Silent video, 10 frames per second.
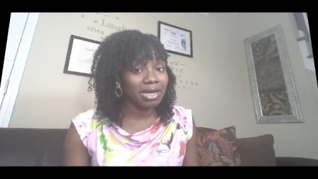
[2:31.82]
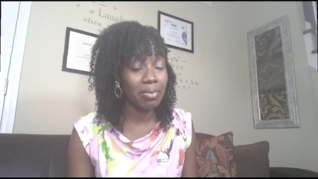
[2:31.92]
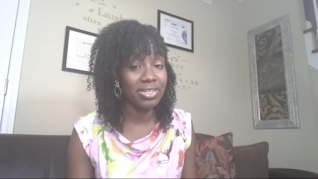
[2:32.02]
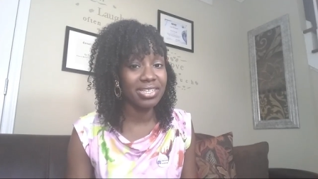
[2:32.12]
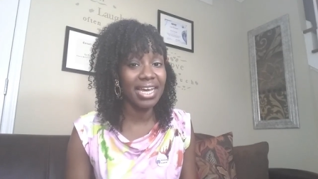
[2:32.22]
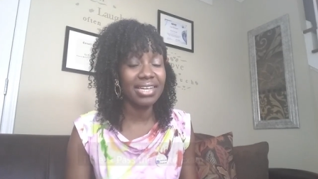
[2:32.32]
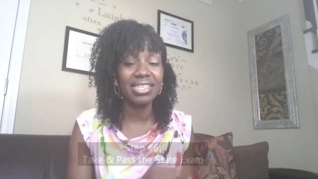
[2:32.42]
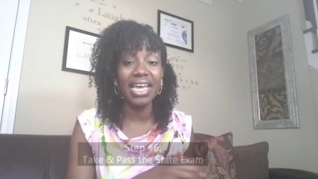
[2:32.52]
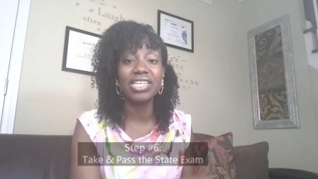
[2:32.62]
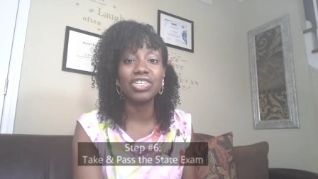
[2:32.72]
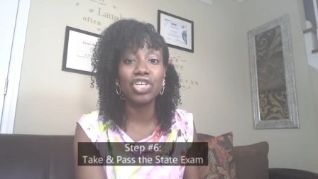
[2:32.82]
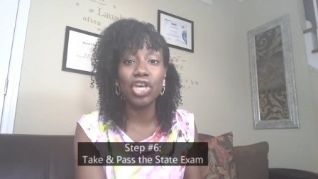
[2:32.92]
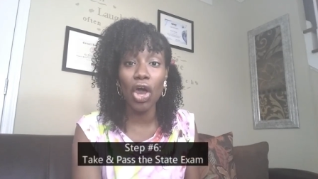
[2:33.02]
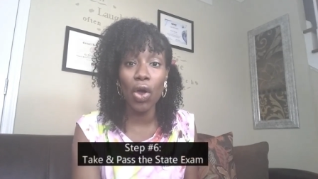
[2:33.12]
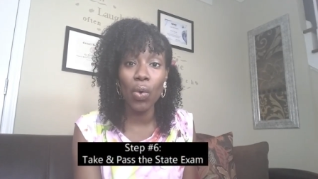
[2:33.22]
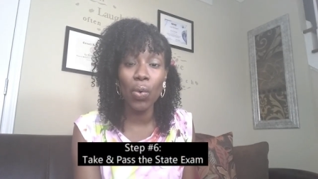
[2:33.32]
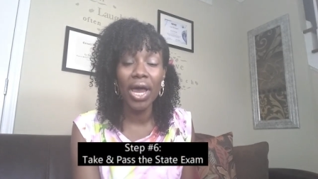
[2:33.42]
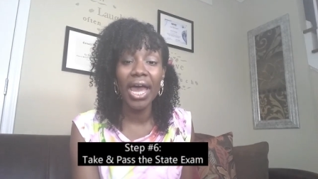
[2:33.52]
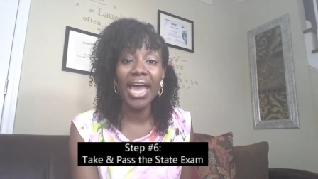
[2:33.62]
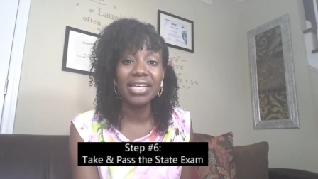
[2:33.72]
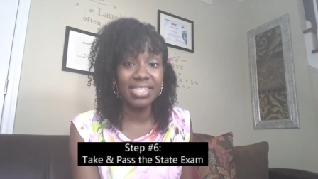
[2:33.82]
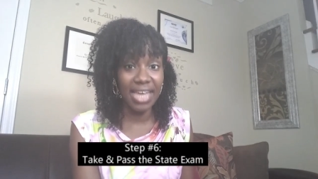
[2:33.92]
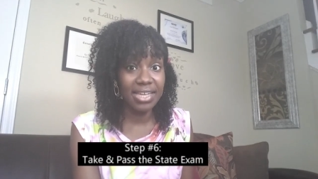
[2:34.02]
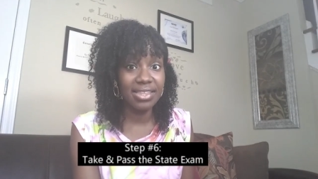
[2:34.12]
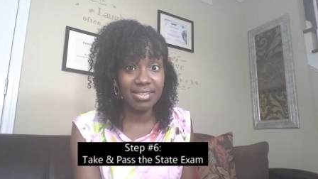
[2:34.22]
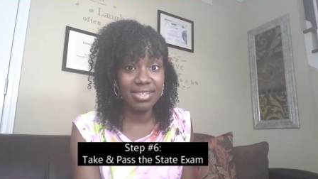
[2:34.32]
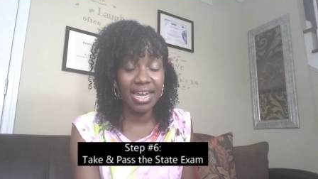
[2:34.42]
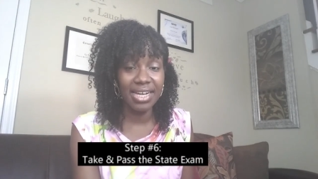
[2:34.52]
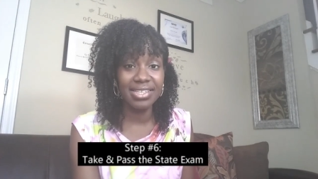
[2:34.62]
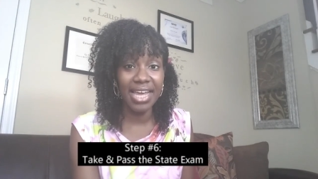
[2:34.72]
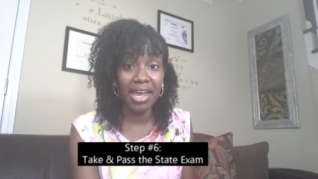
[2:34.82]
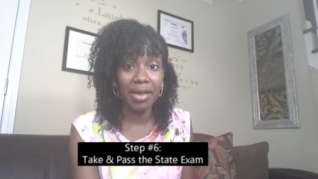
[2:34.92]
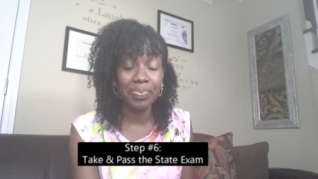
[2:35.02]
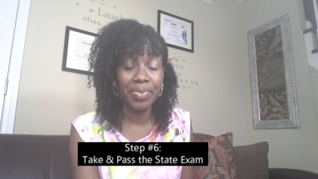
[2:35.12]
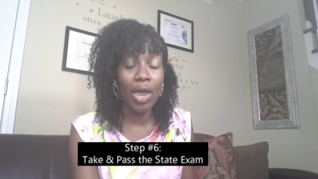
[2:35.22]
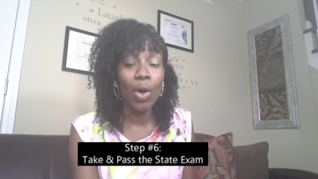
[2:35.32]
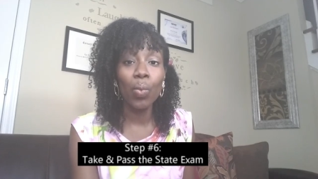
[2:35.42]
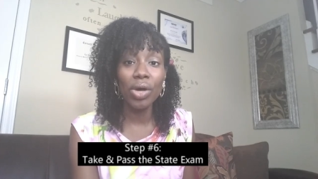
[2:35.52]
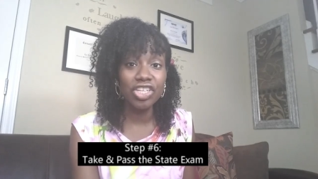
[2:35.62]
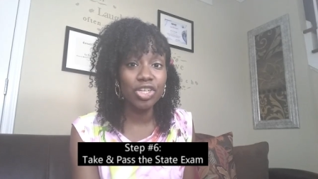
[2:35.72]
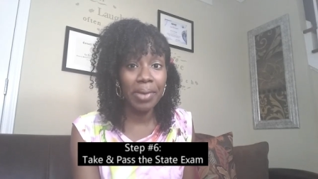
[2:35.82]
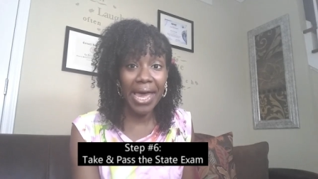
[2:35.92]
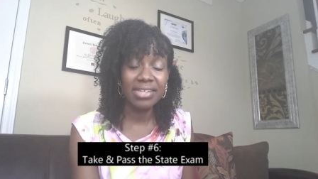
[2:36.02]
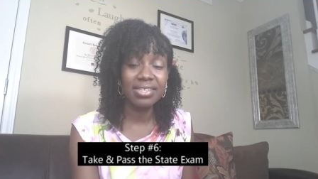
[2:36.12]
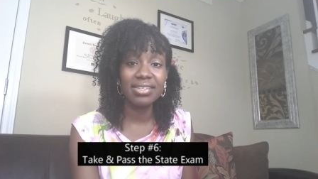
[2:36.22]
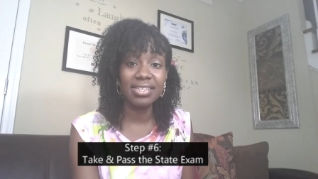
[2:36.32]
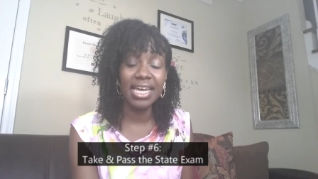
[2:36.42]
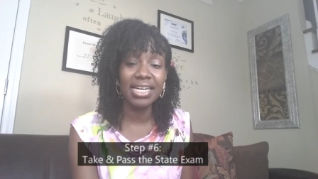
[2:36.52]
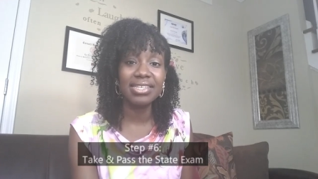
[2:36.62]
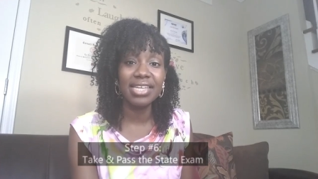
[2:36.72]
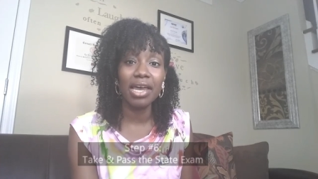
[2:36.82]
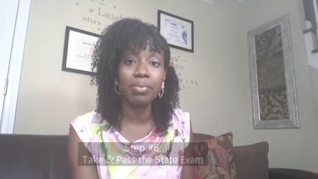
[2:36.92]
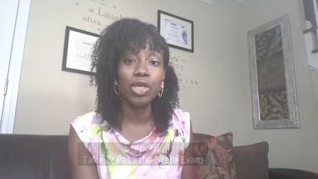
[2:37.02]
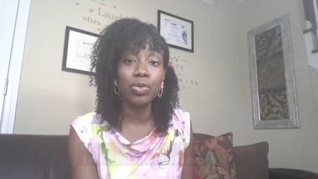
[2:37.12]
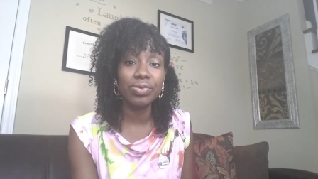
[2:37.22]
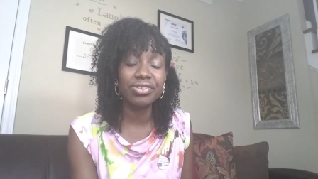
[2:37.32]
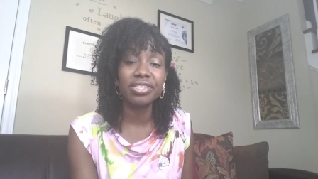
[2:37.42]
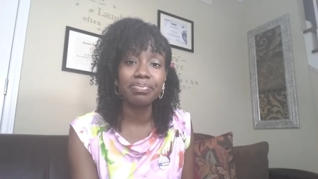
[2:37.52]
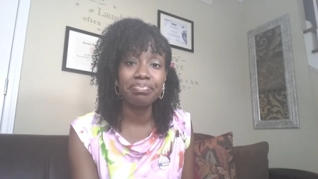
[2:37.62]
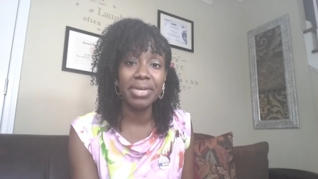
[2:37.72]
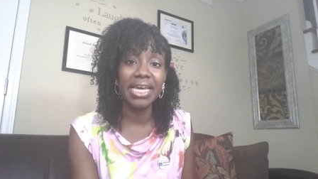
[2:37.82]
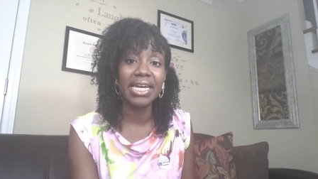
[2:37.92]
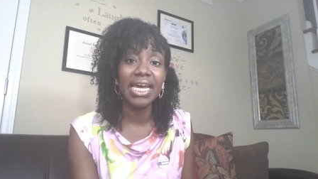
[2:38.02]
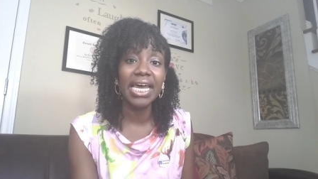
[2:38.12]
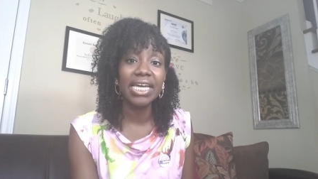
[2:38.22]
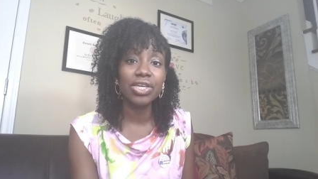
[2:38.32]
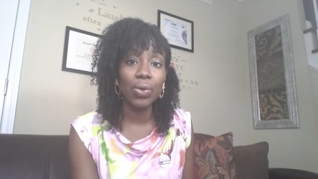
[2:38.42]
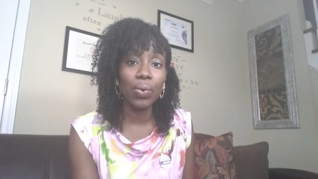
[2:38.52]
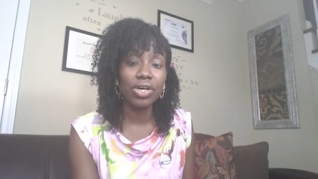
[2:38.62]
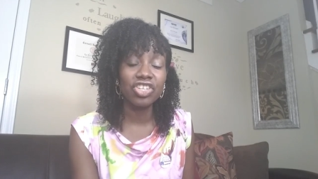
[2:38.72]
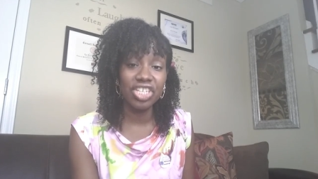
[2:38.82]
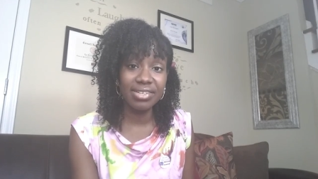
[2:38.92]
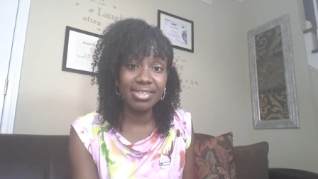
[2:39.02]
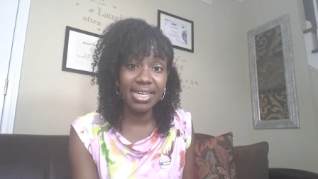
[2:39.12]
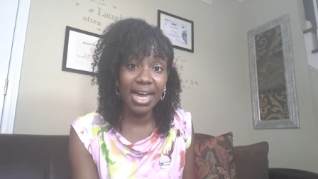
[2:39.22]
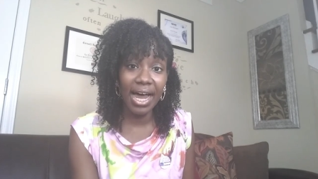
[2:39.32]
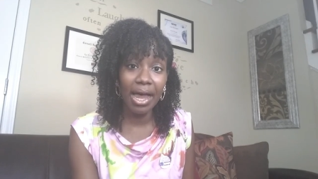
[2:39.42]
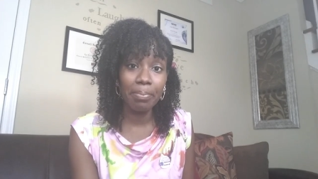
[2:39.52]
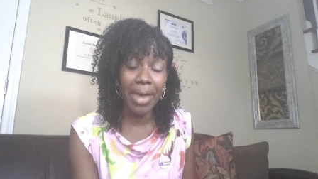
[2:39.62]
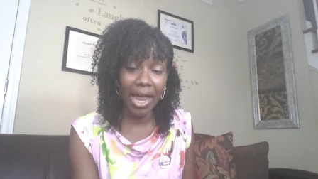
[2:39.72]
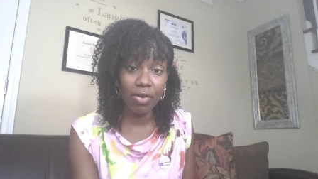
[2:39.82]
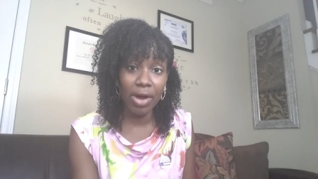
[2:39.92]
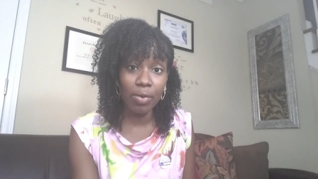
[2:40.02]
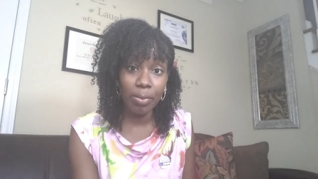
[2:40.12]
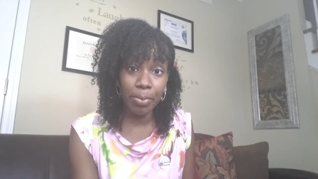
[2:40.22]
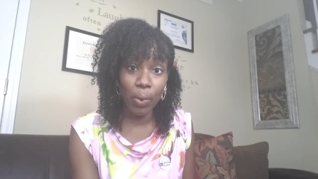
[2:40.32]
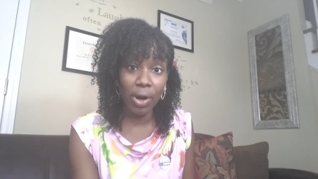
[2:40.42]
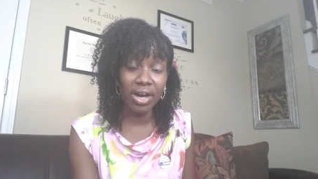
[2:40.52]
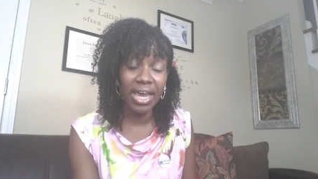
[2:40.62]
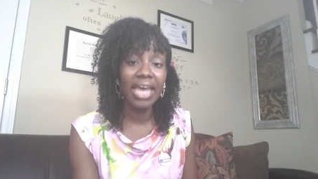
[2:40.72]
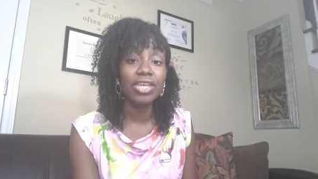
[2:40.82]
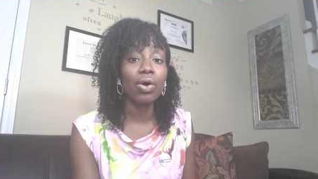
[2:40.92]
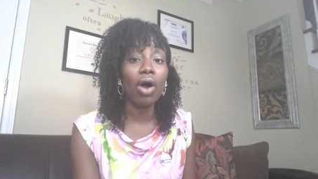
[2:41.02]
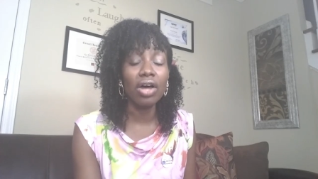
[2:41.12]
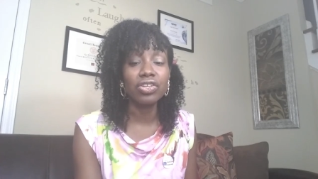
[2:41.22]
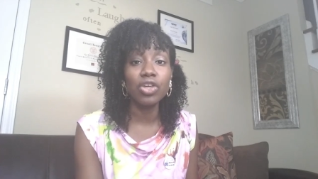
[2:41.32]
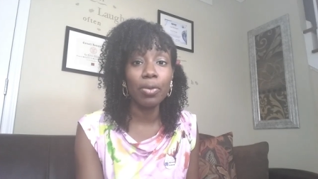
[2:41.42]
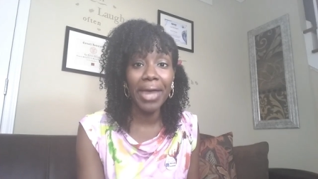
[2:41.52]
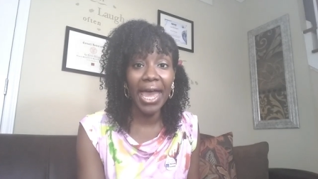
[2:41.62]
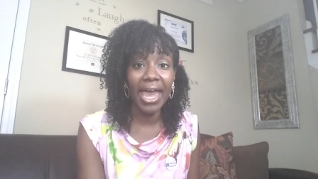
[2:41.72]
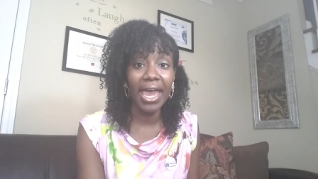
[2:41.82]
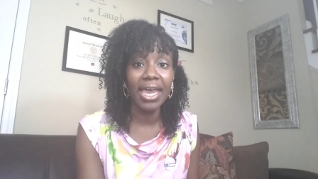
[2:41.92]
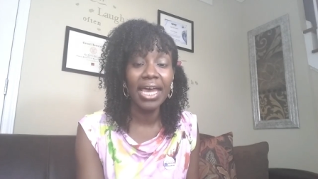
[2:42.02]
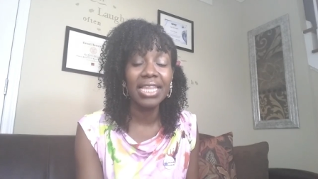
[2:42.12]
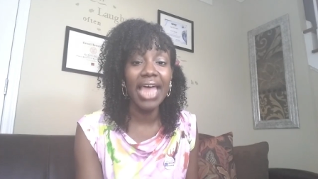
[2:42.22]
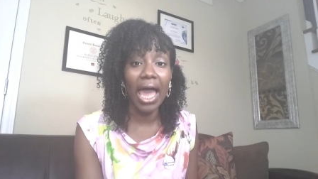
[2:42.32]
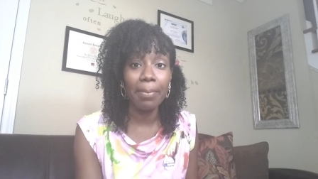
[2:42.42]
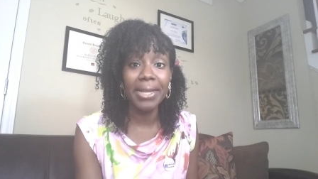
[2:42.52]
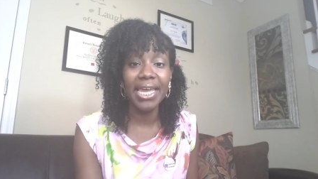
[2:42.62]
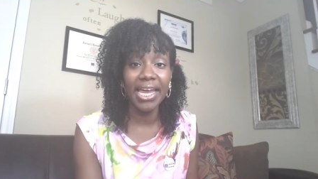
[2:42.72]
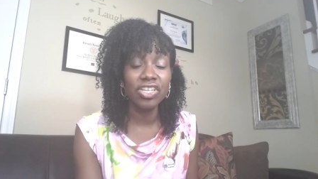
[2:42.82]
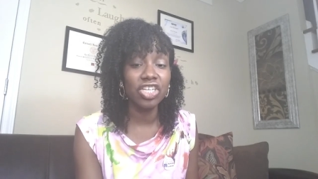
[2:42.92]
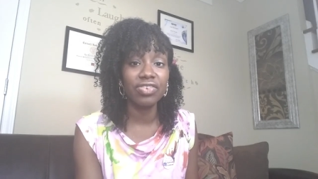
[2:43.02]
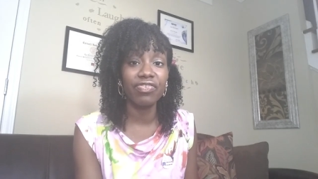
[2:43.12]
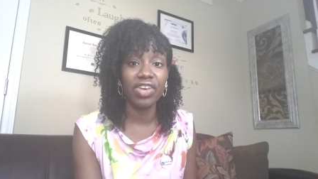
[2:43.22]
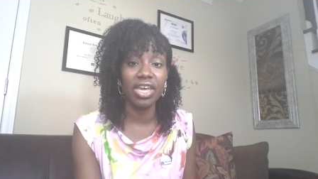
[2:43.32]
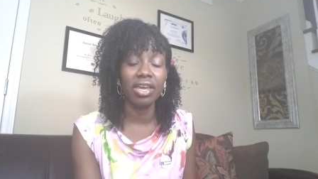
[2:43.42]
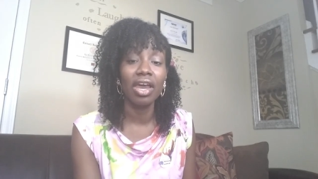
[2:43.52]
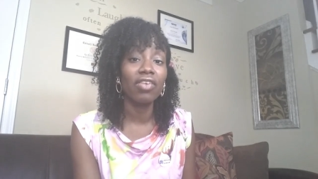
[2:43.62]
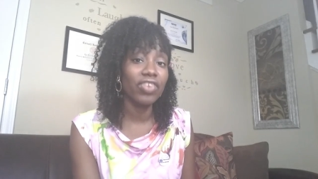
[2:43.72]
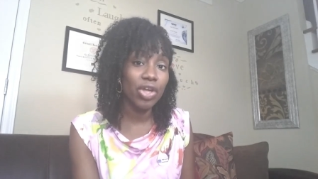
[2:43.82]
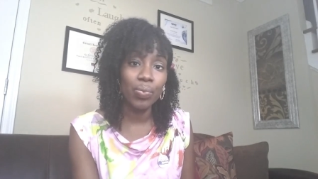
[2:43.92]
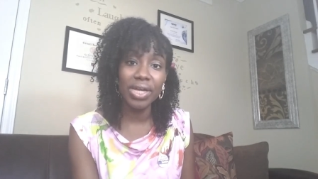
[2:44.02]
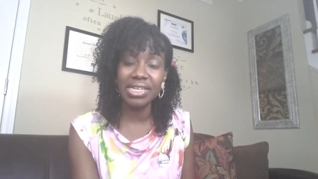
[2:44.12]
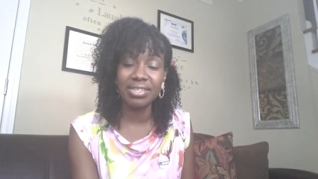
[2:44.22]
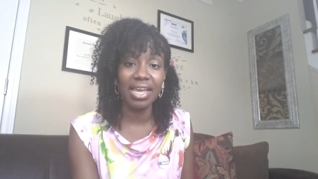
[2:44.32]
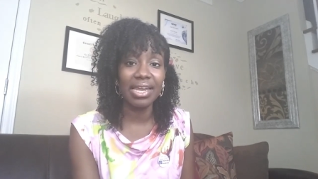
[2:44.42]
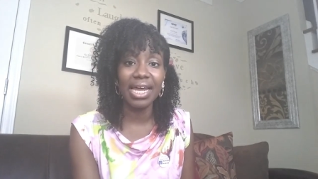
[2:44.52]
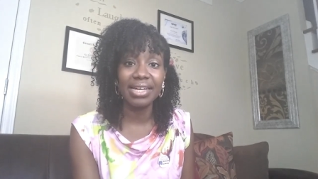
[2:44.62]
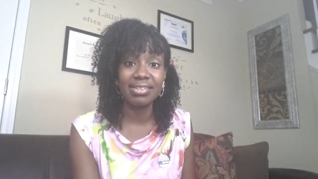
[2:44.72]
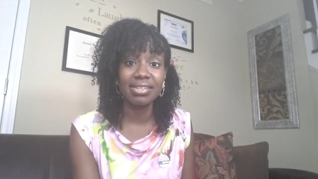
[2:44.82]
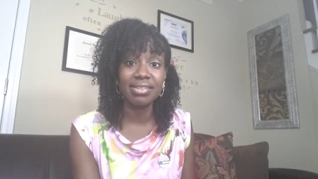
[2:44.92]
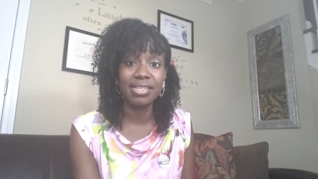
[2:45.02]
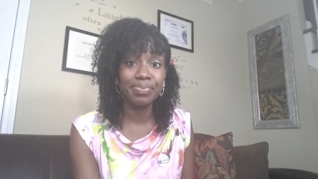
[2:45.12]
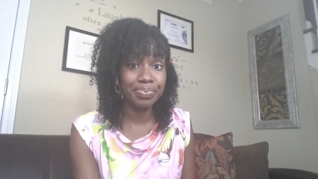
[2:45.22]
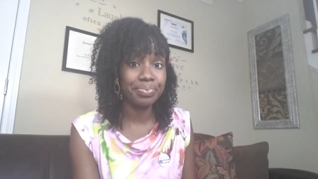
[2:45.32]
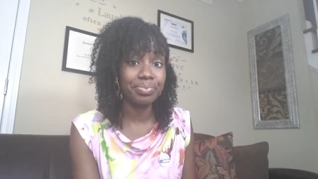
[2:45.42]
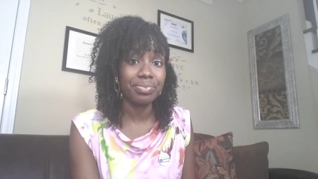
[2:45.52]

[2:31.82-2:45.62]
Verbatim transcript: done by. Six is go and take the state exam. Once you pass the state exam, you will submit your GCIC background report. You'll also pay the application fee for your real estate license.